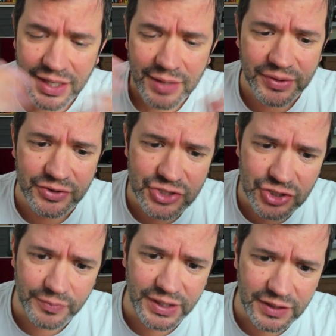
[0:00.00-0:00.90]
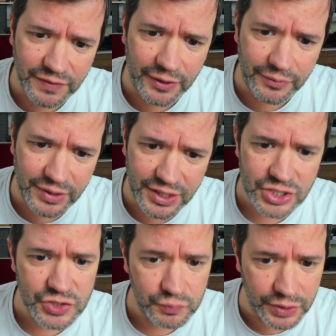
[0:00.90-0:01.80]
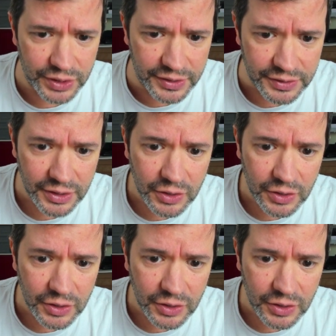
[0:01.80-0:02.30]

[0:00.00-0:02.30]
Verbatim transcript: But there's so many variations with